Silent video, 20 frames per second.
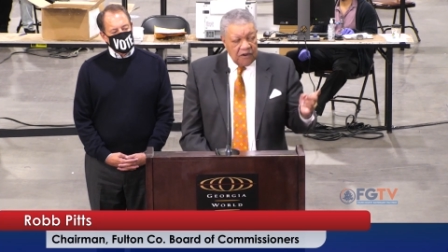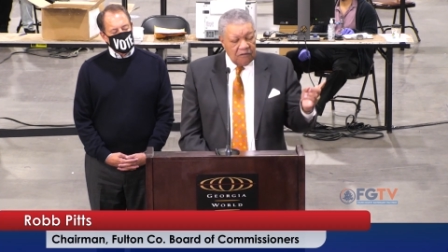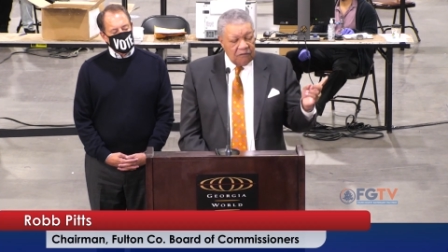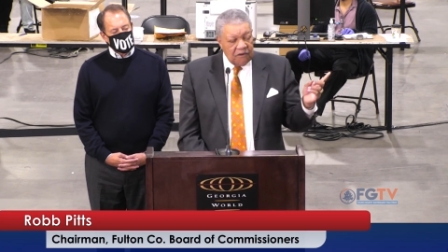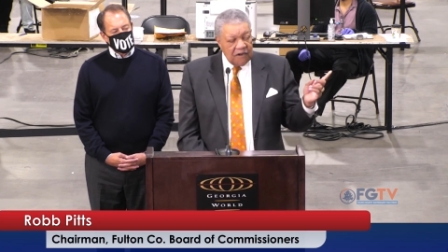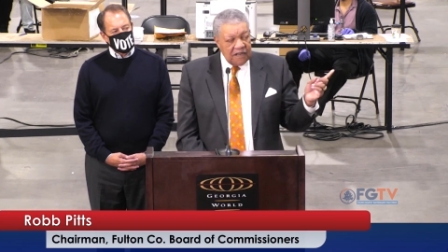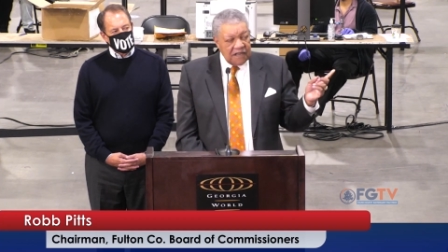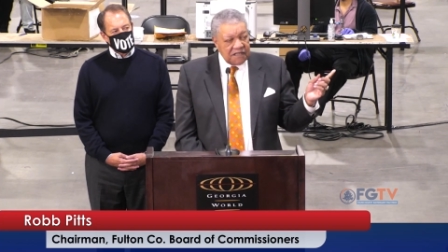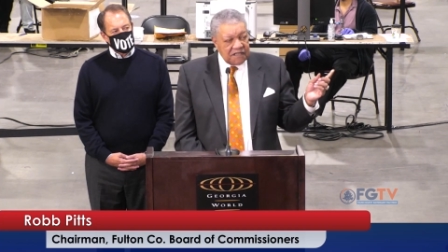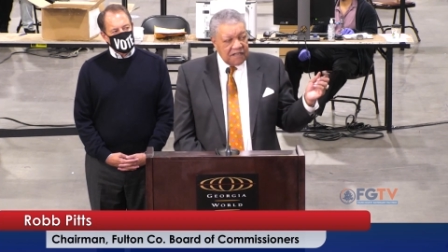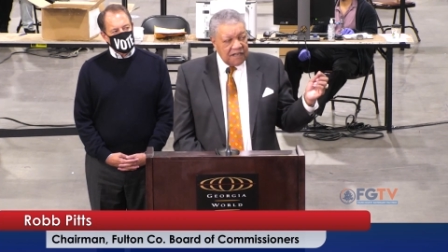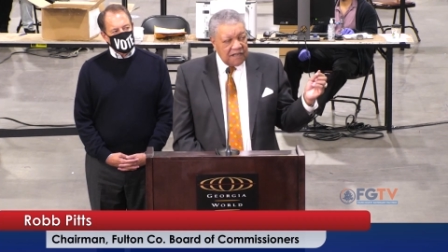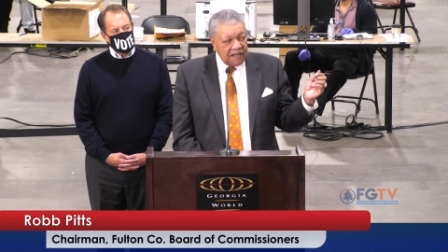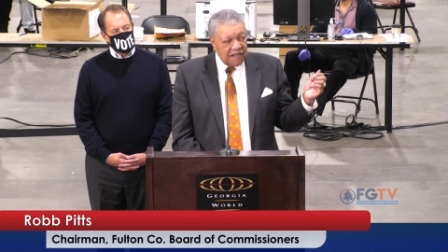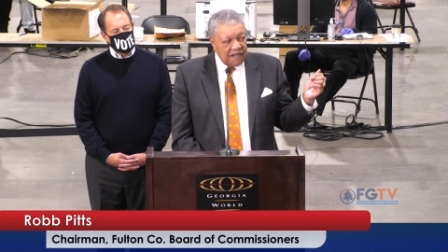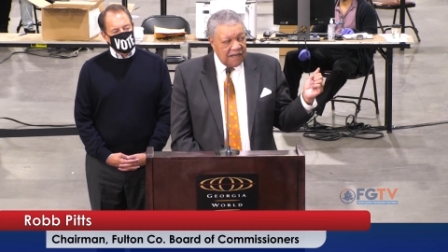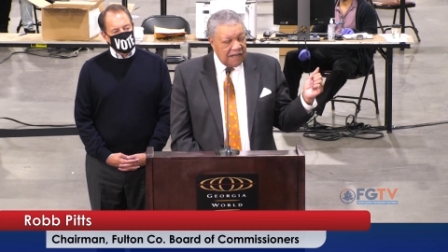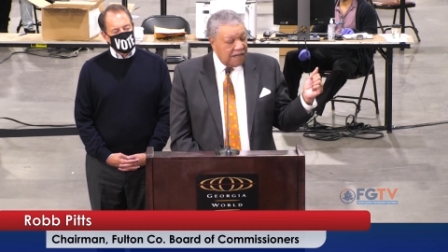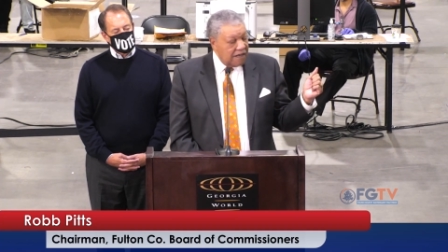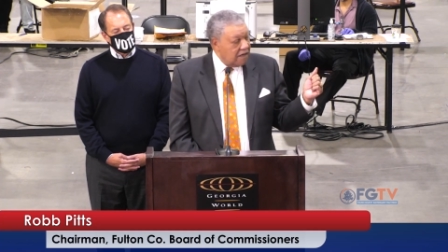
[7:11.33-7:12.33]
there was
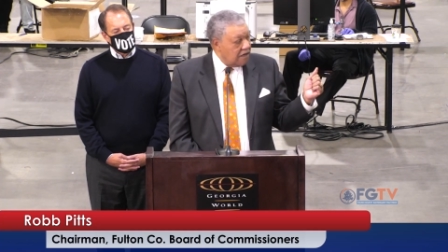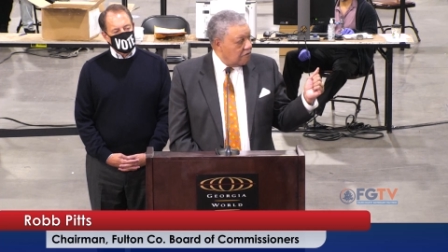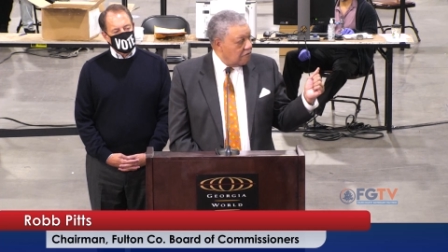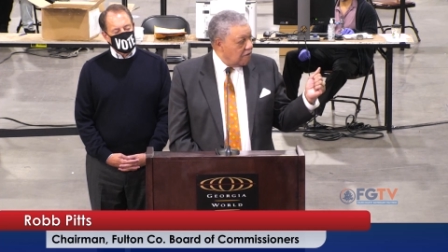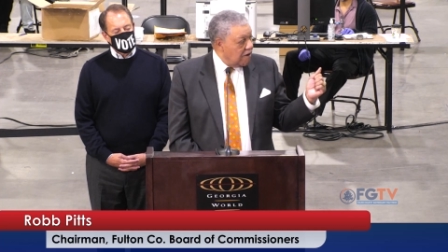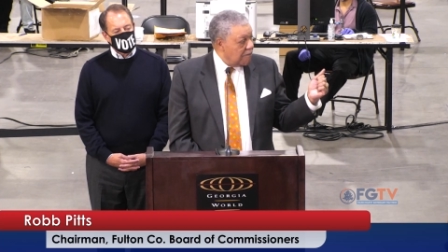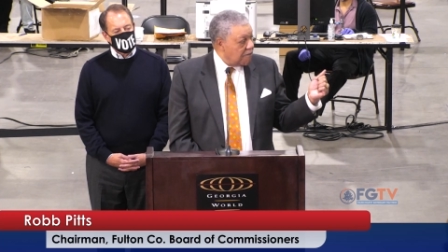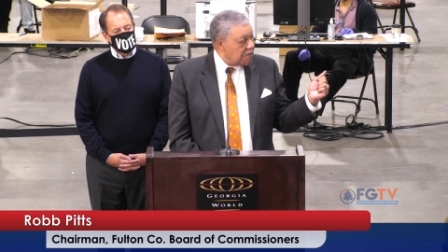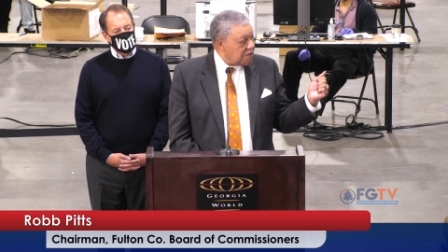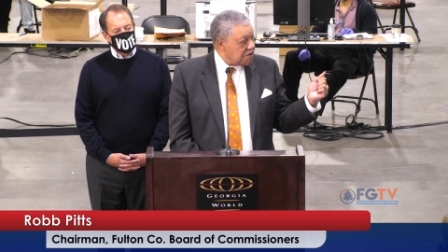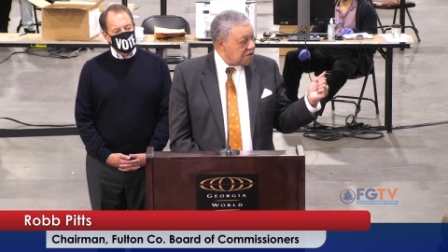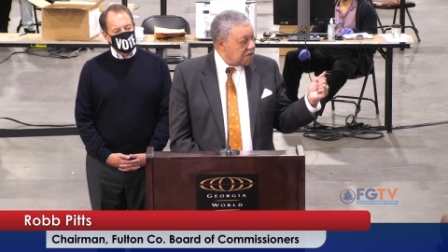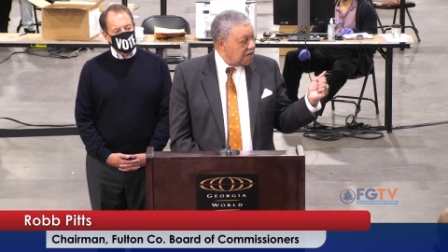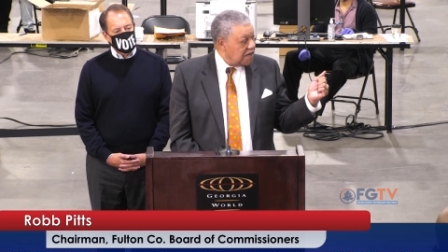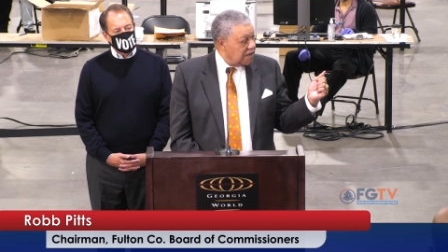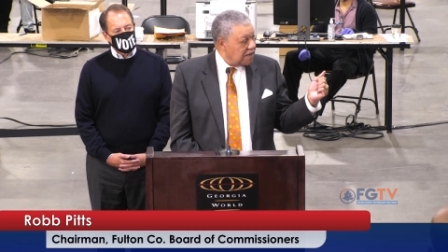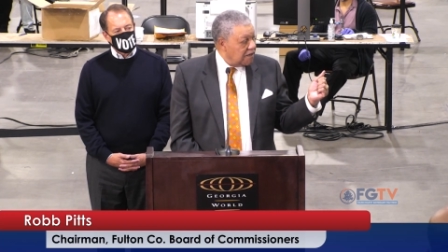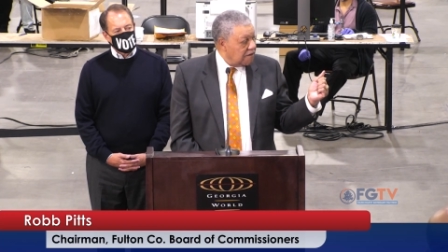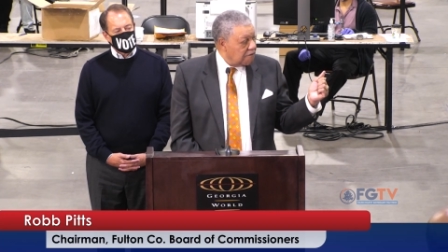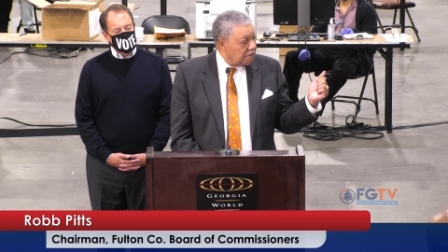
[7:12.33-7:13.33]
a, uh, a
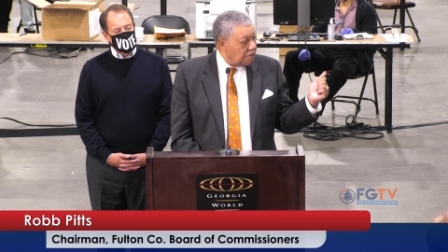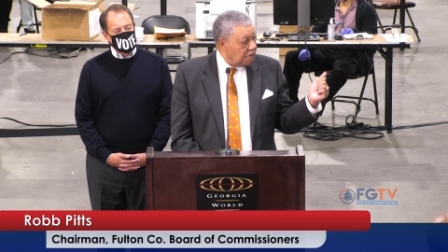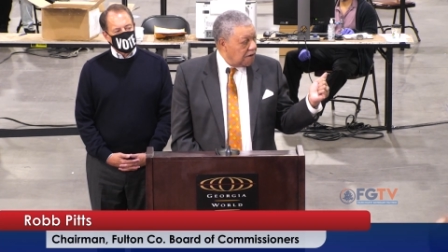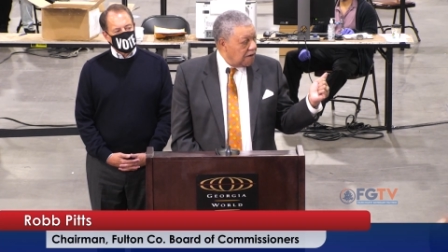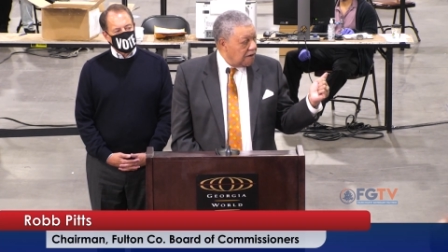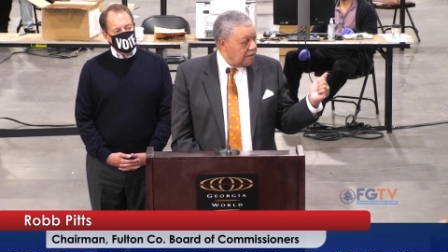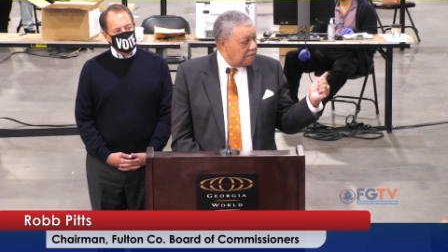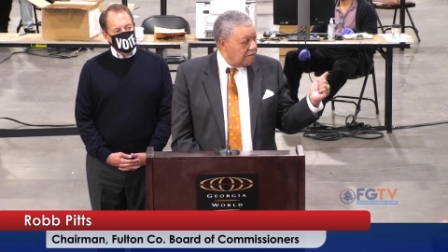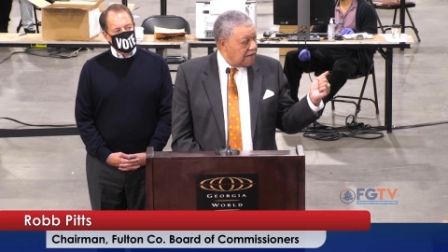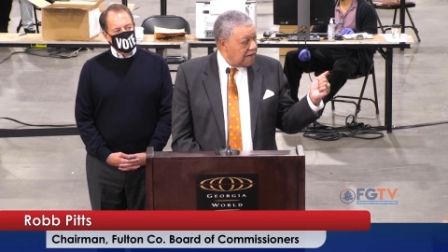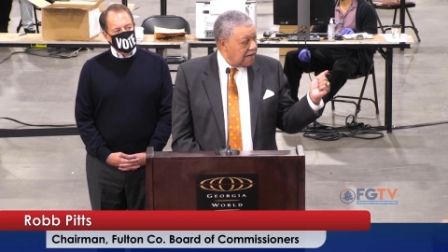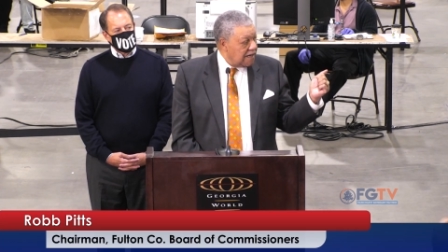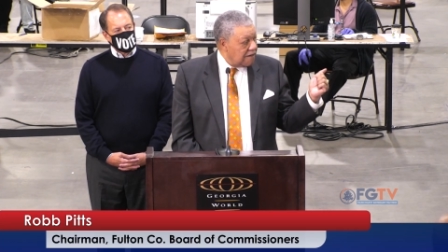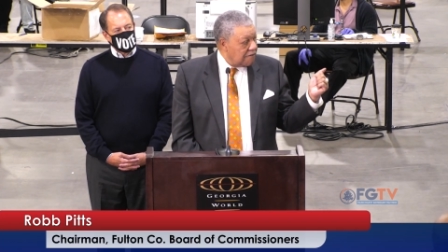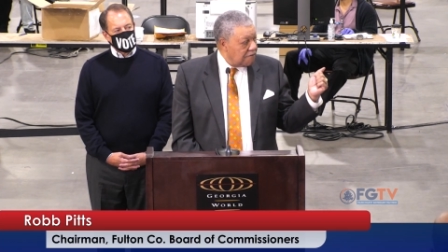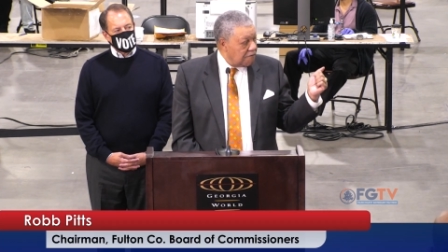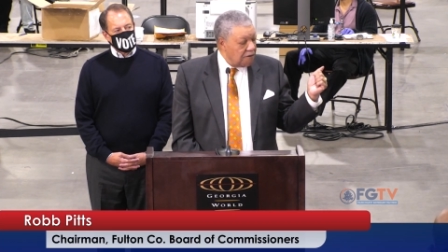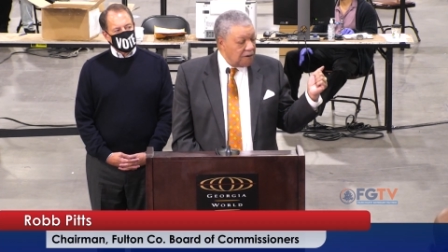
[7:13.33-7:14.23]
representative from uh,